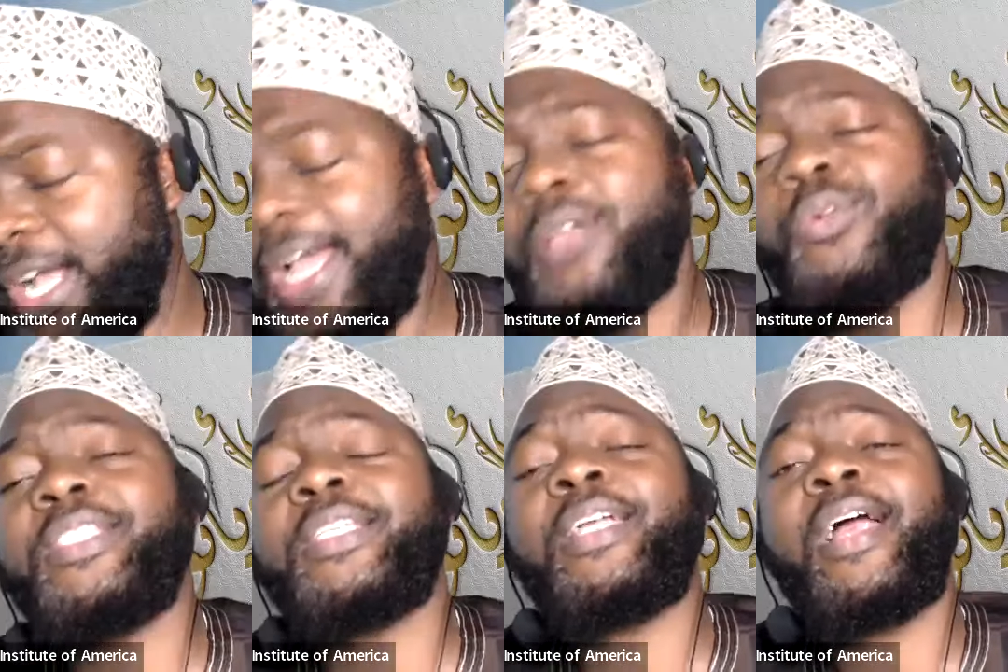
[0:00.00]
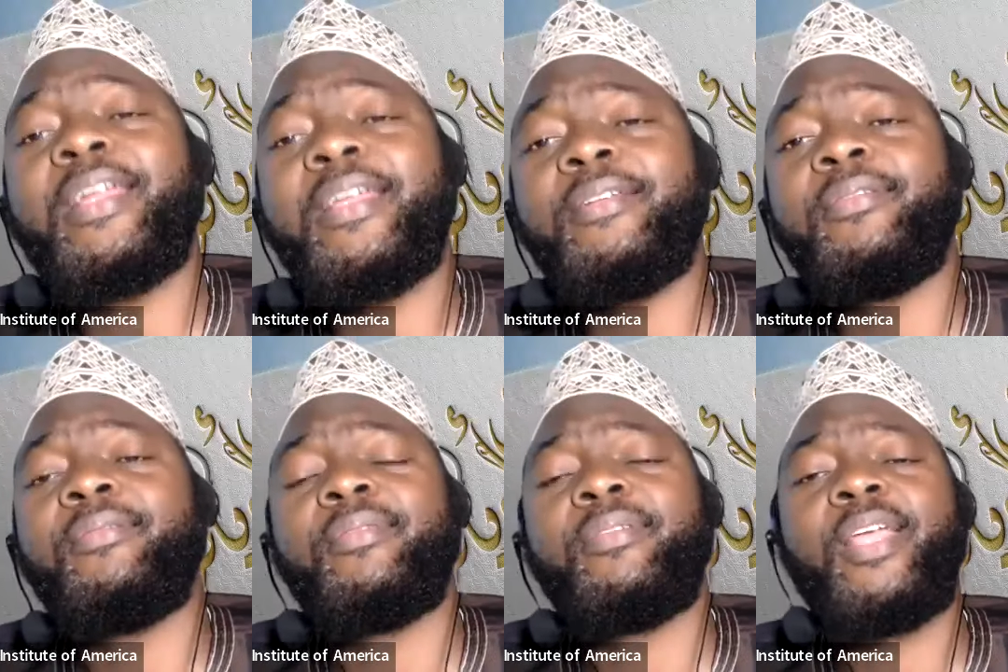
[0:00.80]
And he was
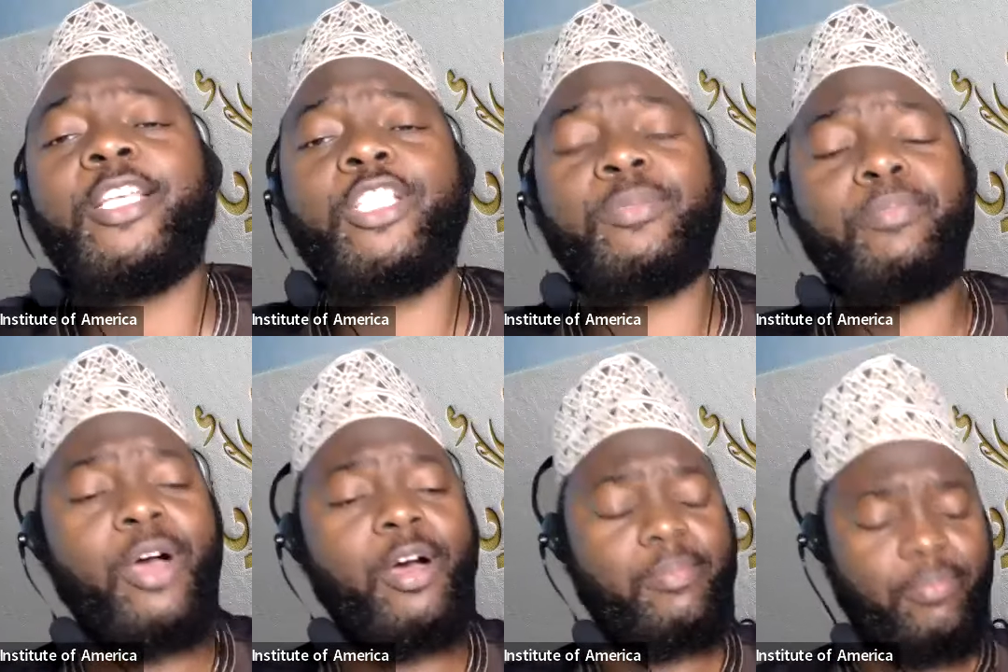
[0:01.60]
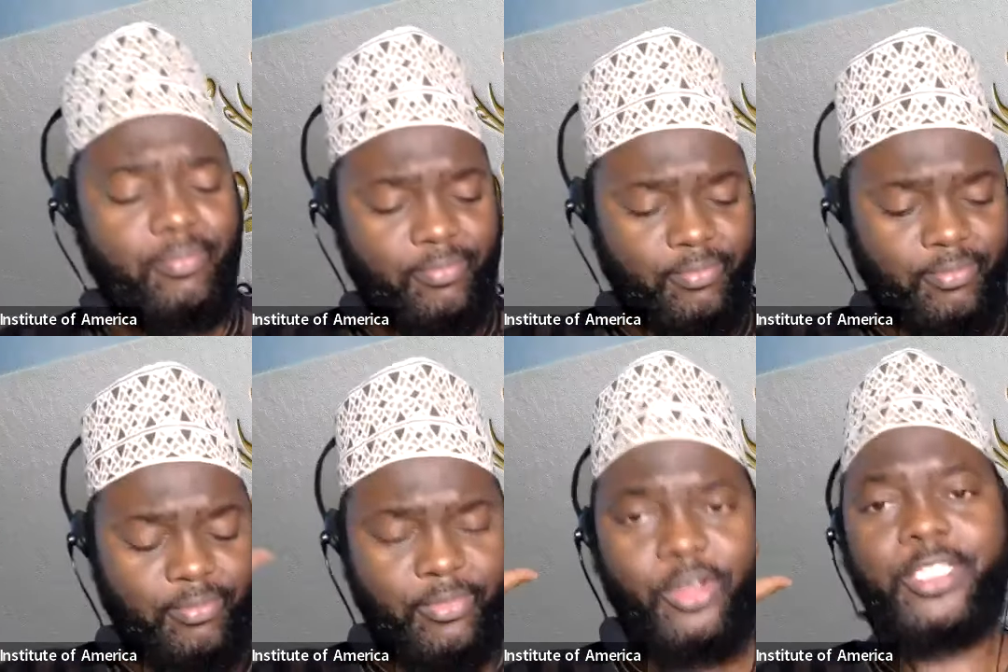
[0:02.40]
carrying his mom
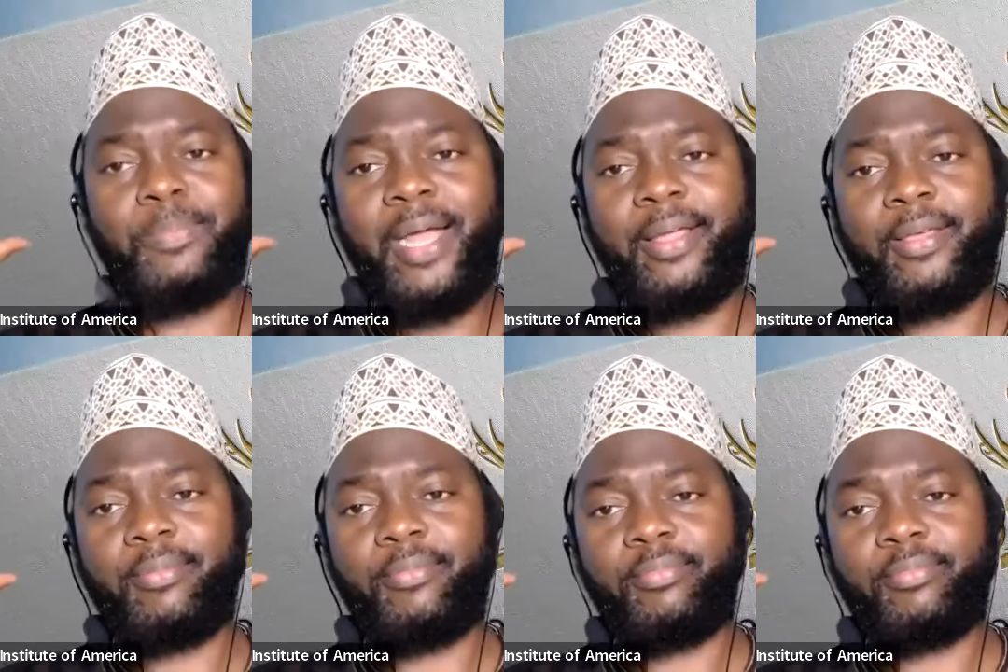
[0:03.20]
on his back.